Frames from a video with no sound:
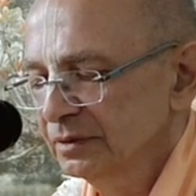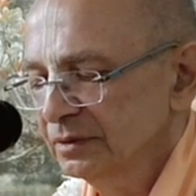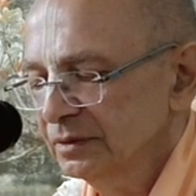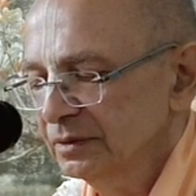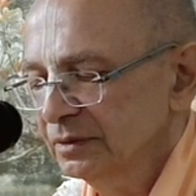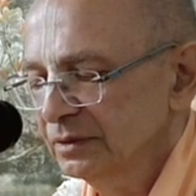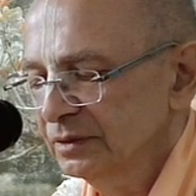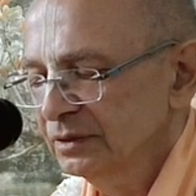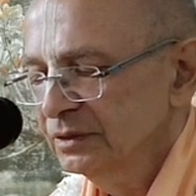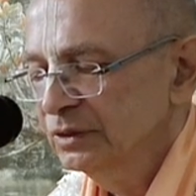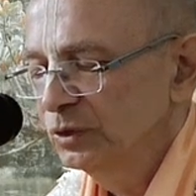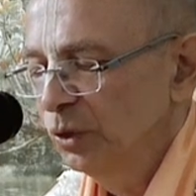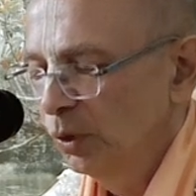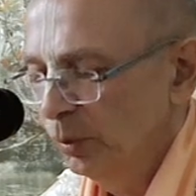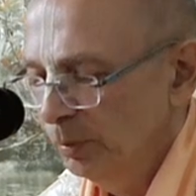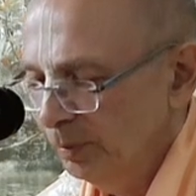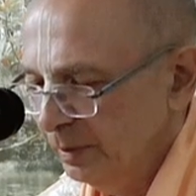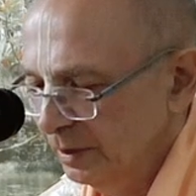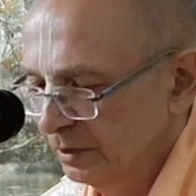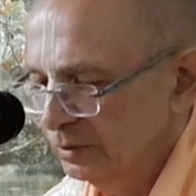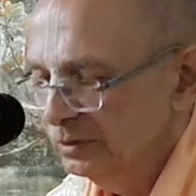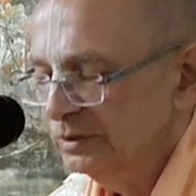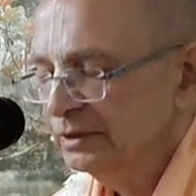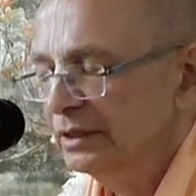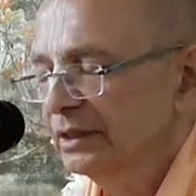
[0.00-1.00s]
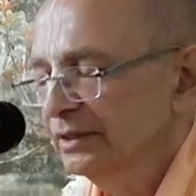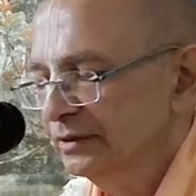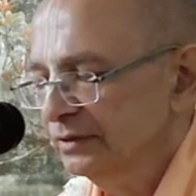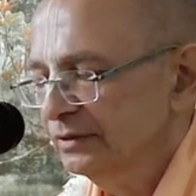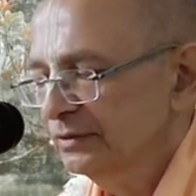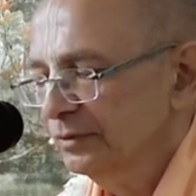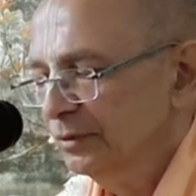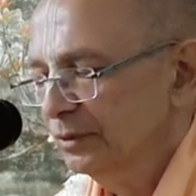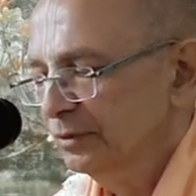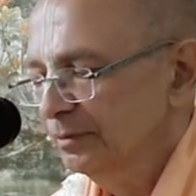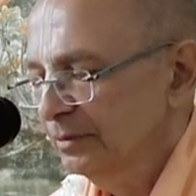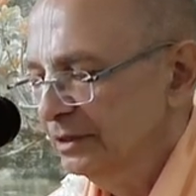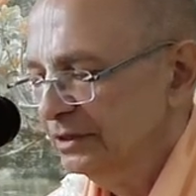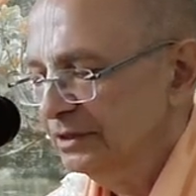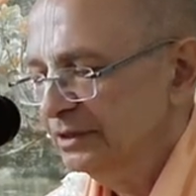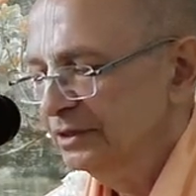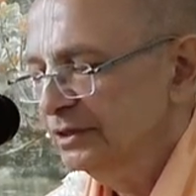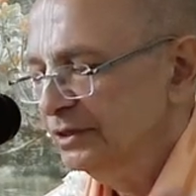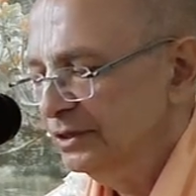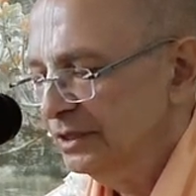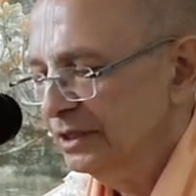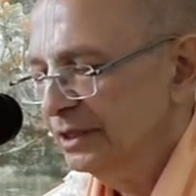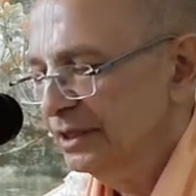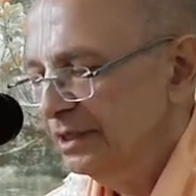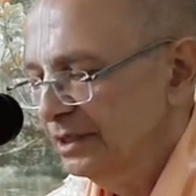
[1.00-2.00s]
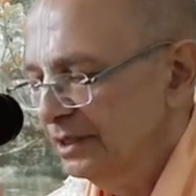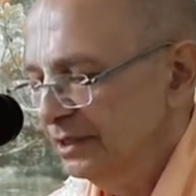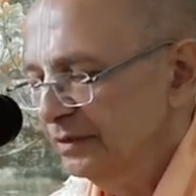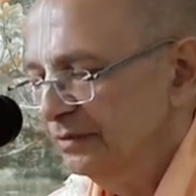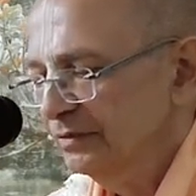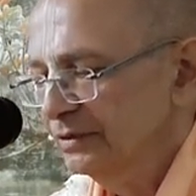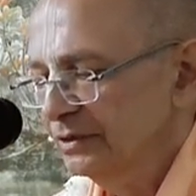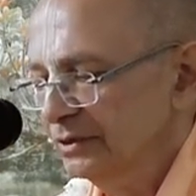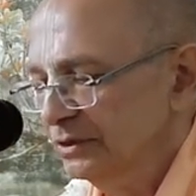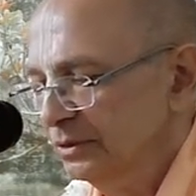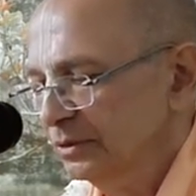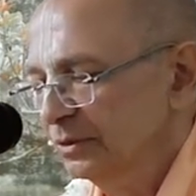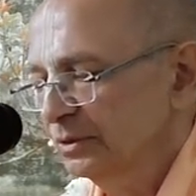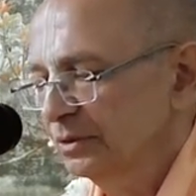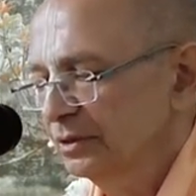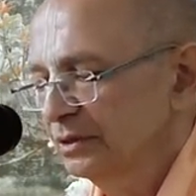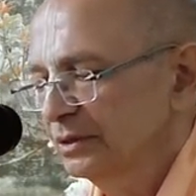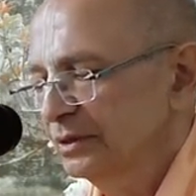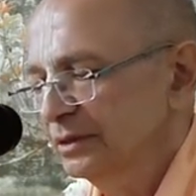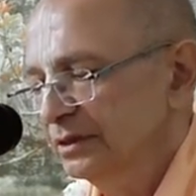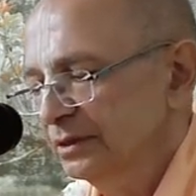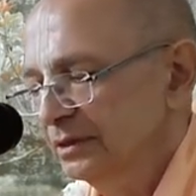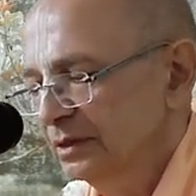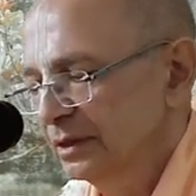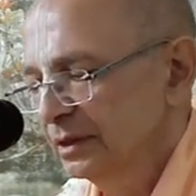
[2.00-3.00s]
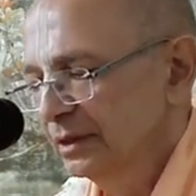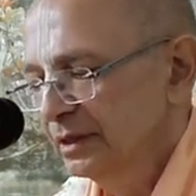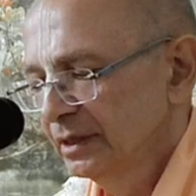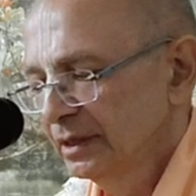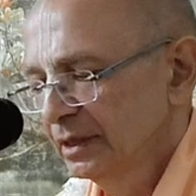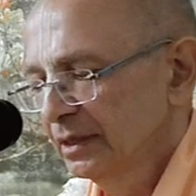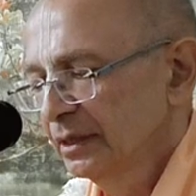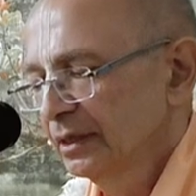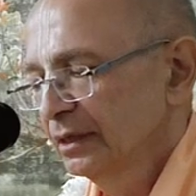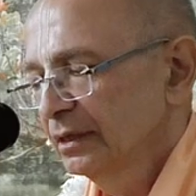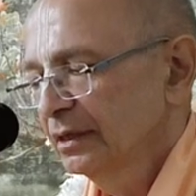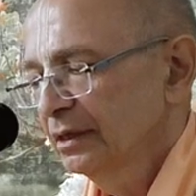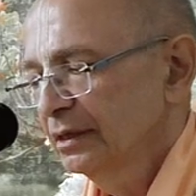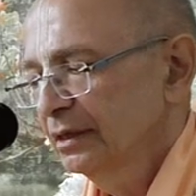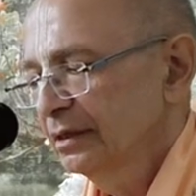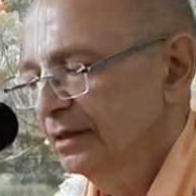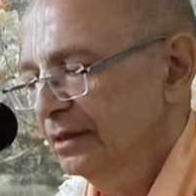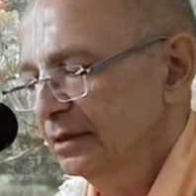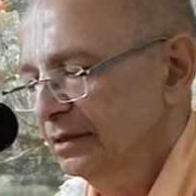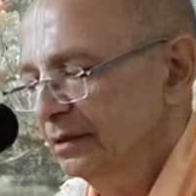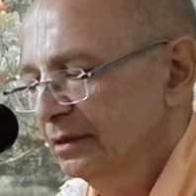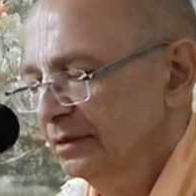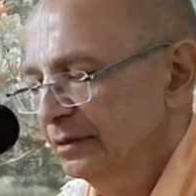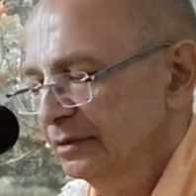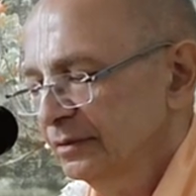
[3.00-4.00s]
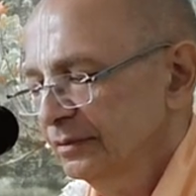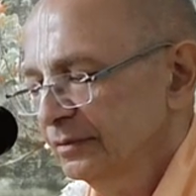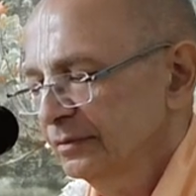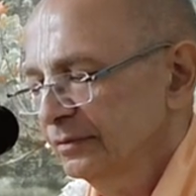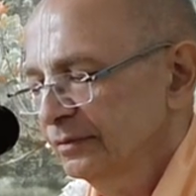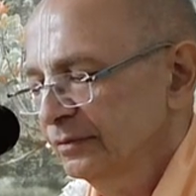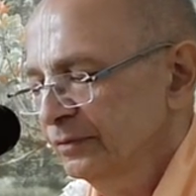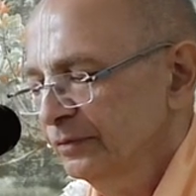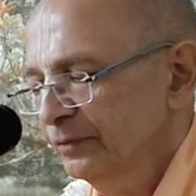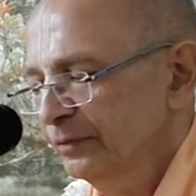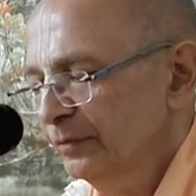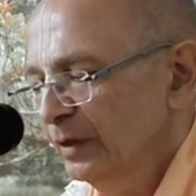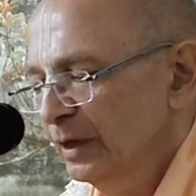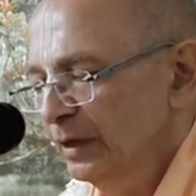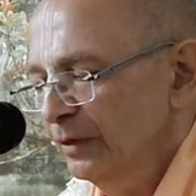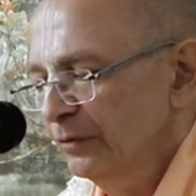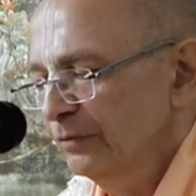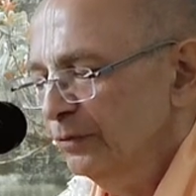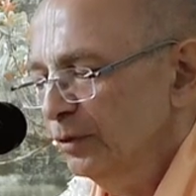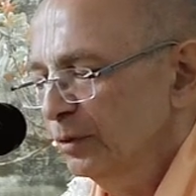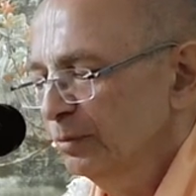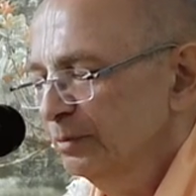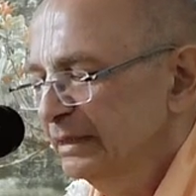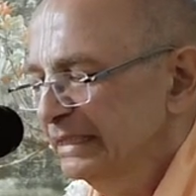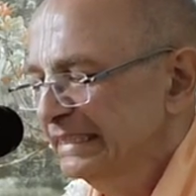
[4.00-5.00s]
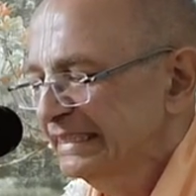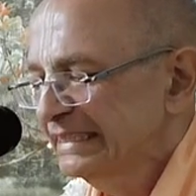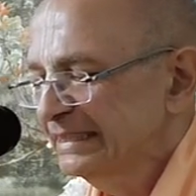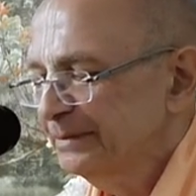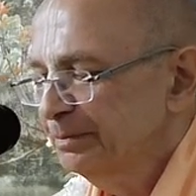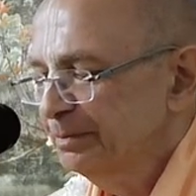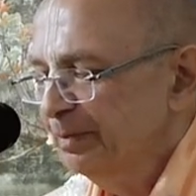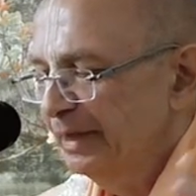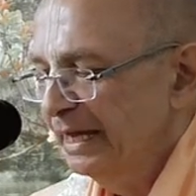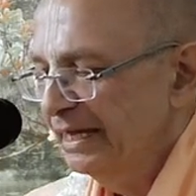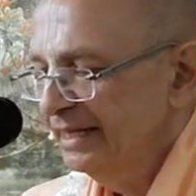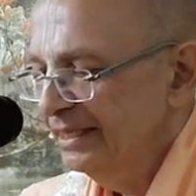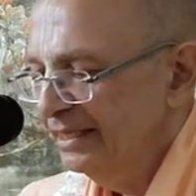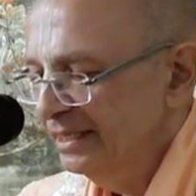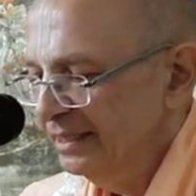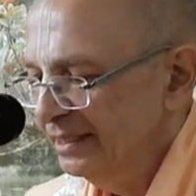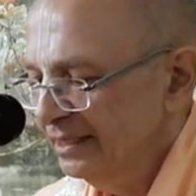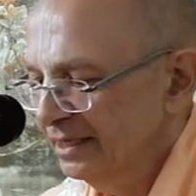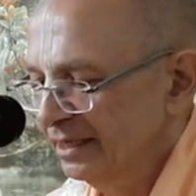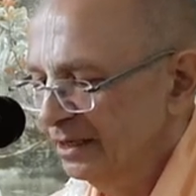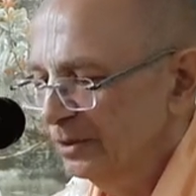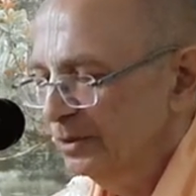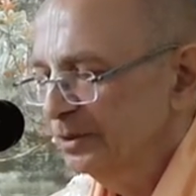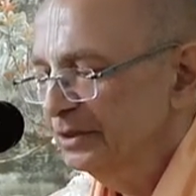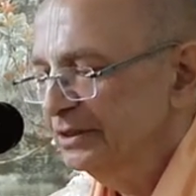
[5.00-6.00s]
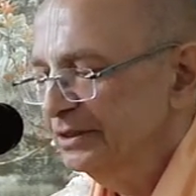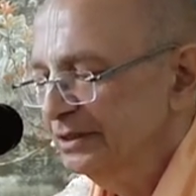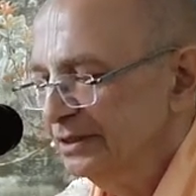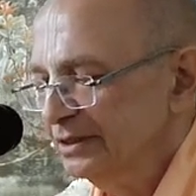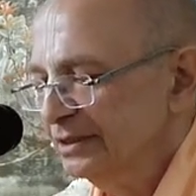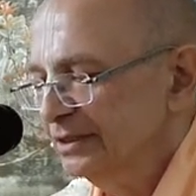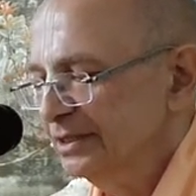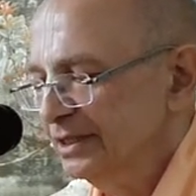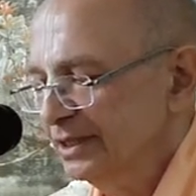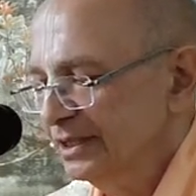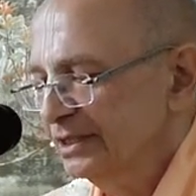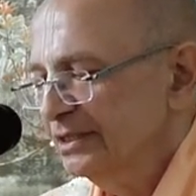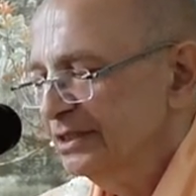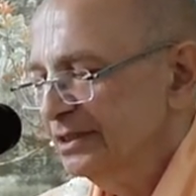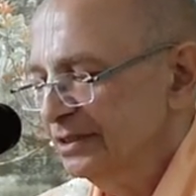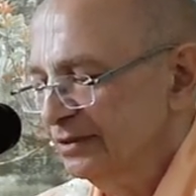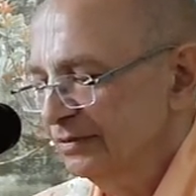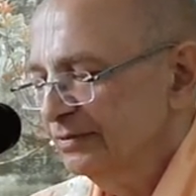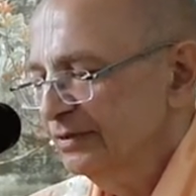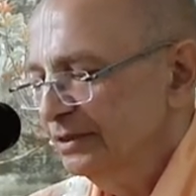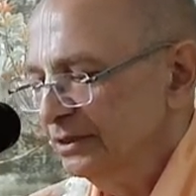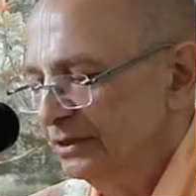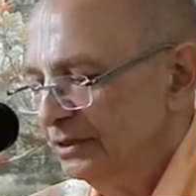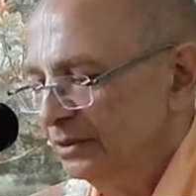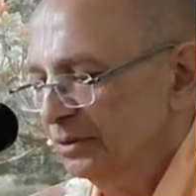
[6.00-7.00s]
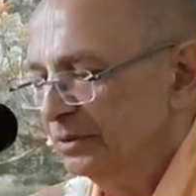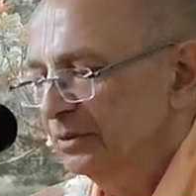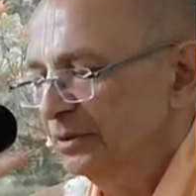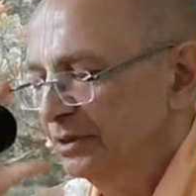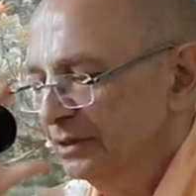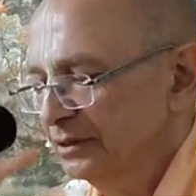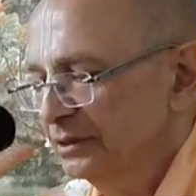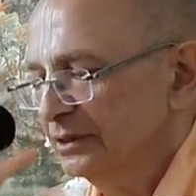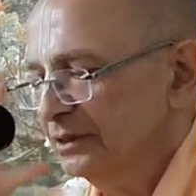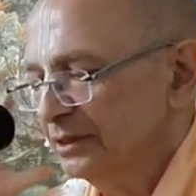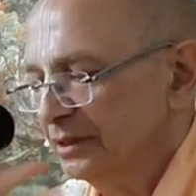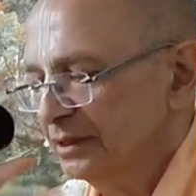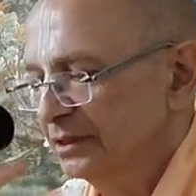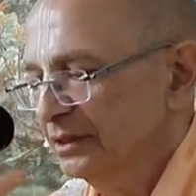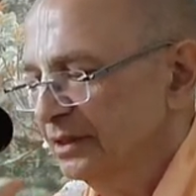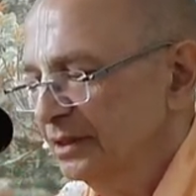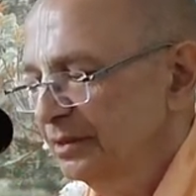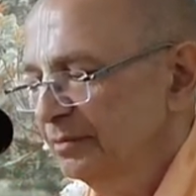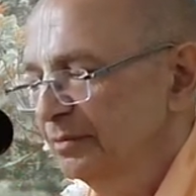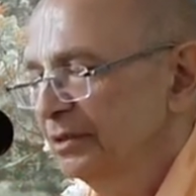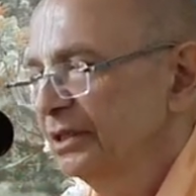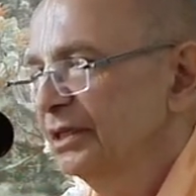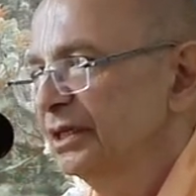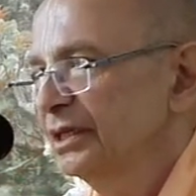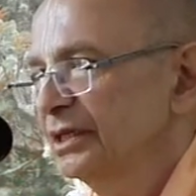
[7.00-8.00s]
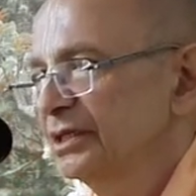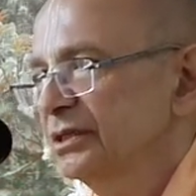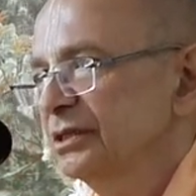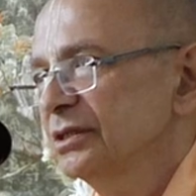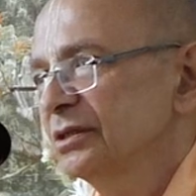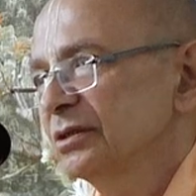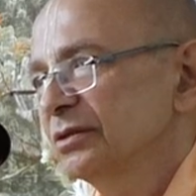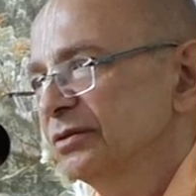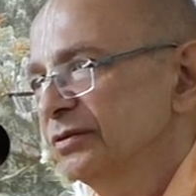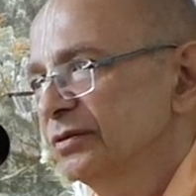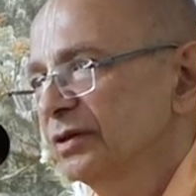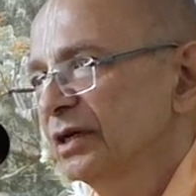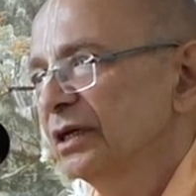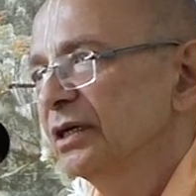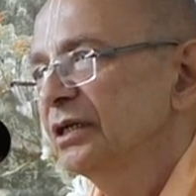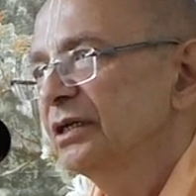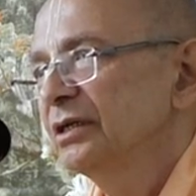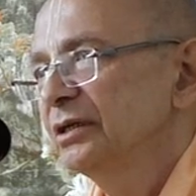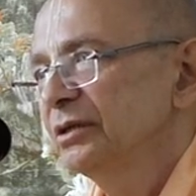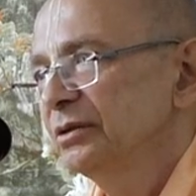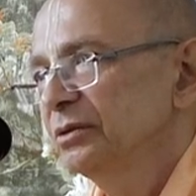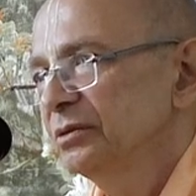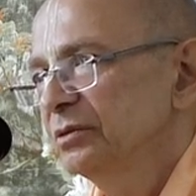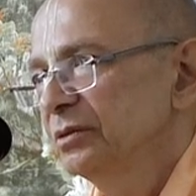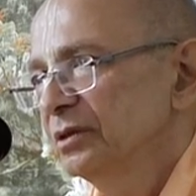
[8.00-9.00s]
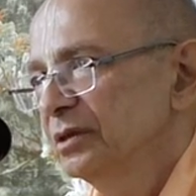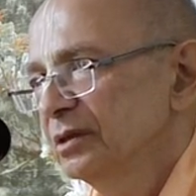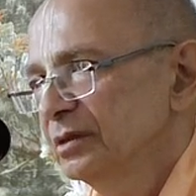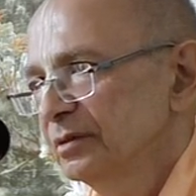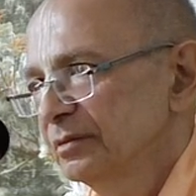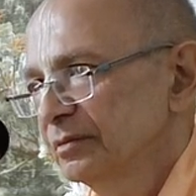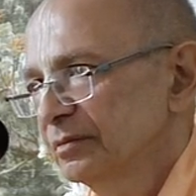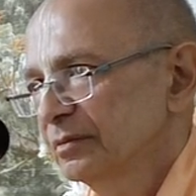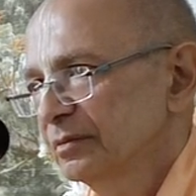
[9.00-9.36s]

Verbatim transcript: stop ourselves from associating with all this, uh, from expanding our association with all this contamination of Kali Yuga,